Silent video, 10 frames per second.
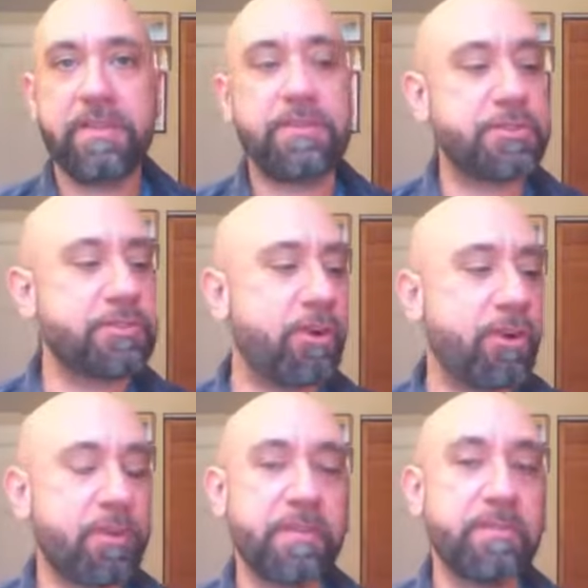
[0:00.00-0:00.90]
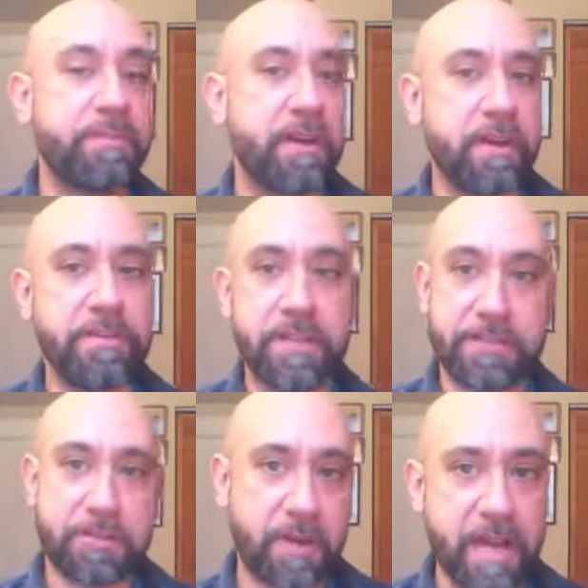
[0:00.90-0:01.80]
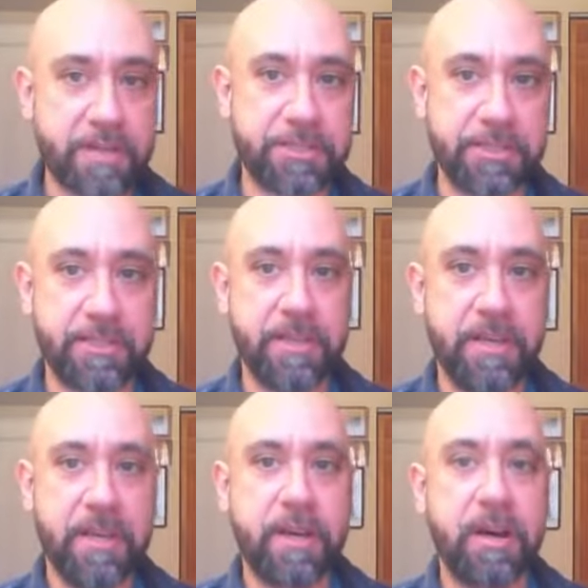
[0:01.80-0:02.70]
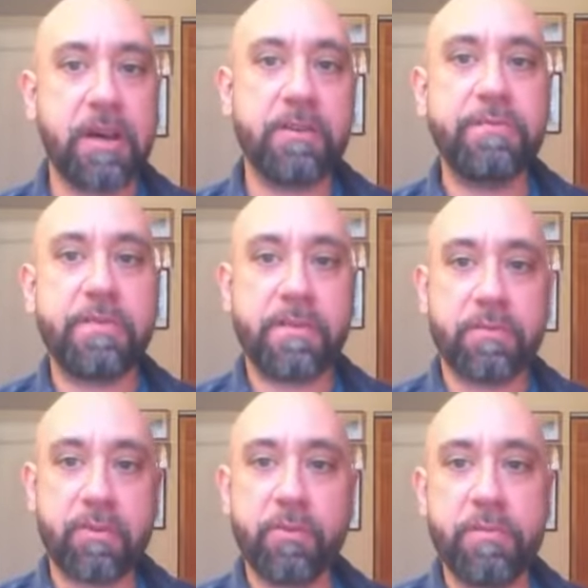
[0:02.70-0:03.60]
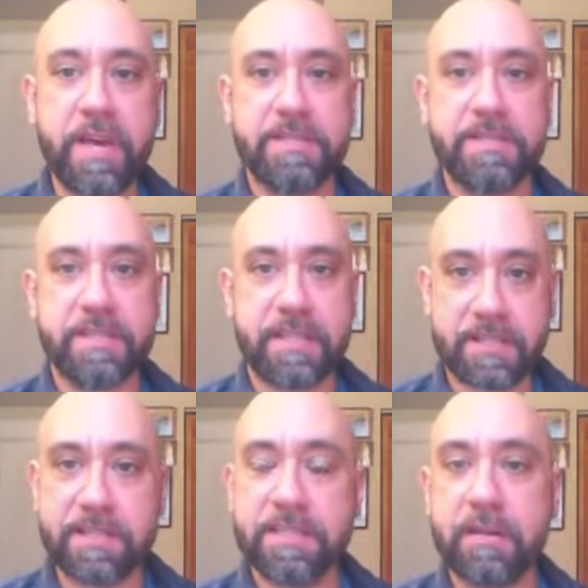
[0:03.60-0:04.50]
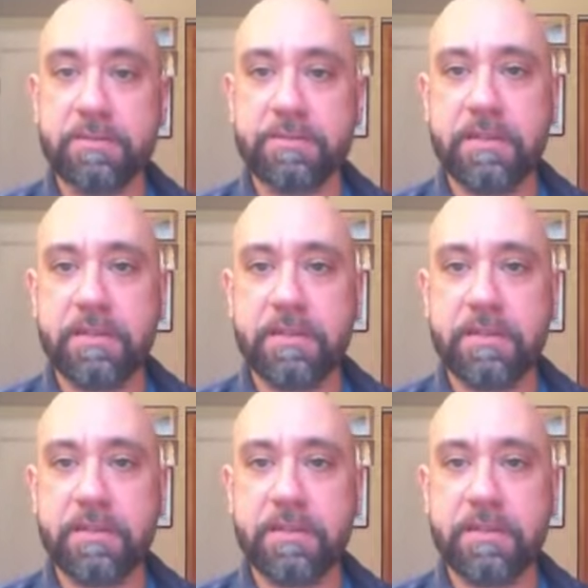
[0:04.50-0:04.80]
The charm, the fun, the attraction of the romance itself.